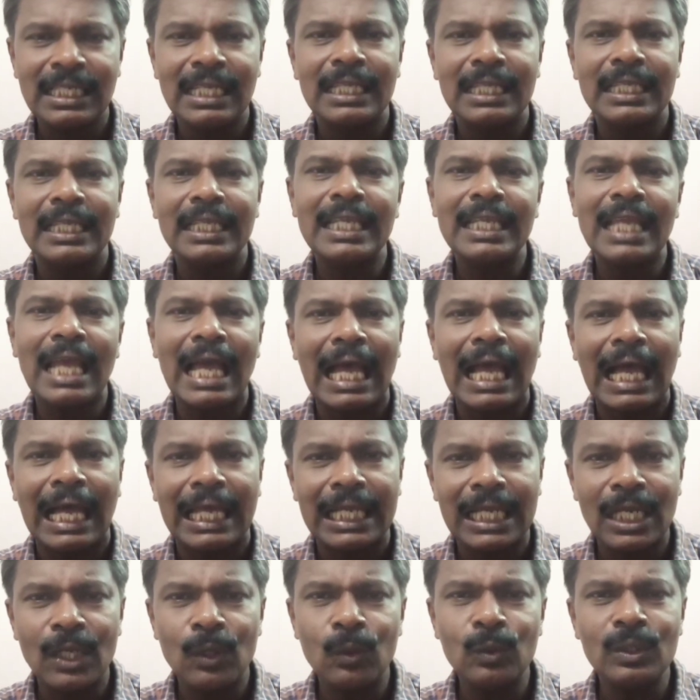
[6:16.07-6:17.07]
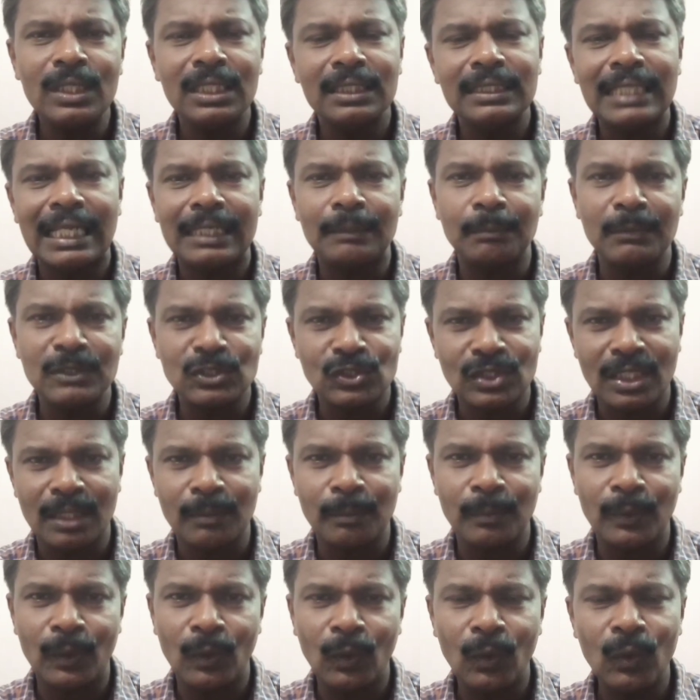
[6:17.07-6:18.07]
He allowed that
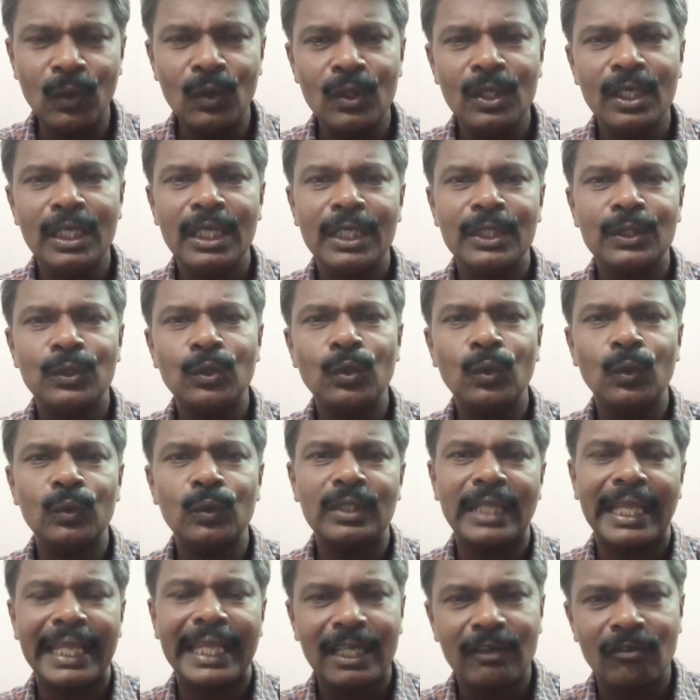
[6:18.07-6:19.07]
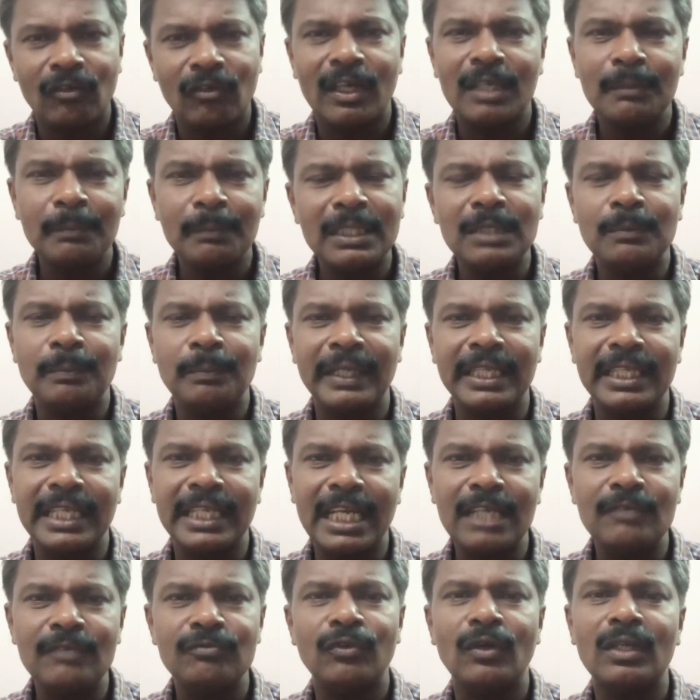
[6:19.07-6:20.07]
Mr. Bro to take 1 month
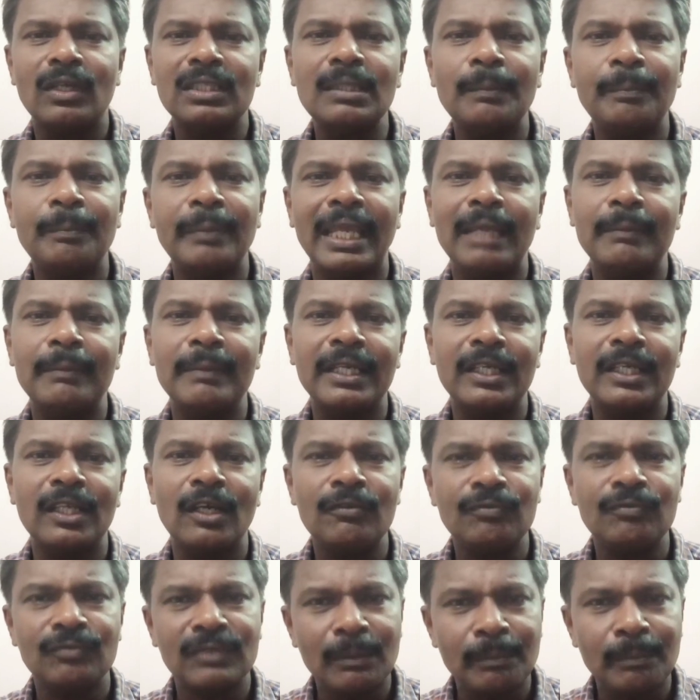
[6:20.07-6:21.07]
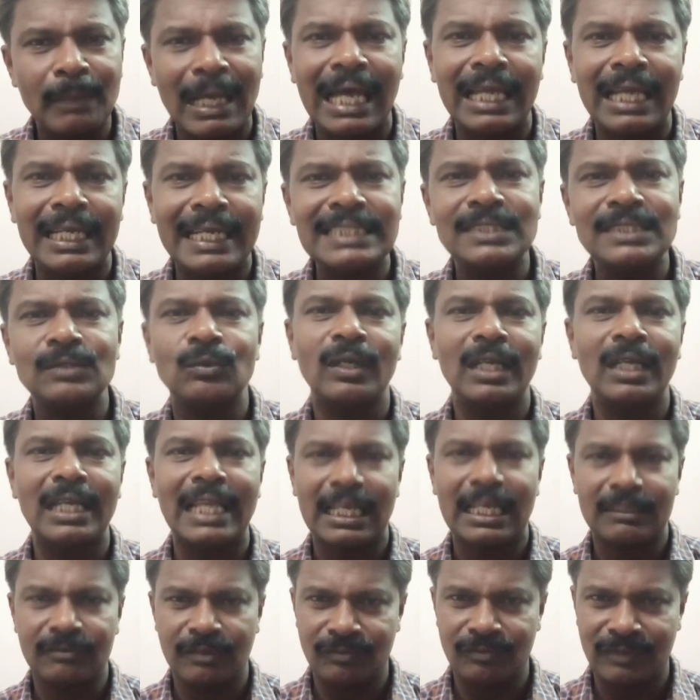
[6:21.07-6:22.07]
period for the payment of the balance
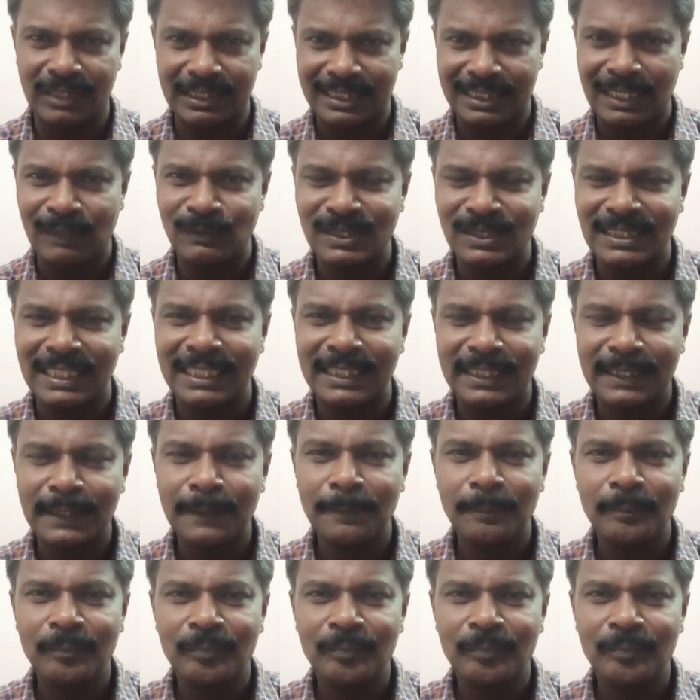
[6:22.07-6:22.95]
1,50,000.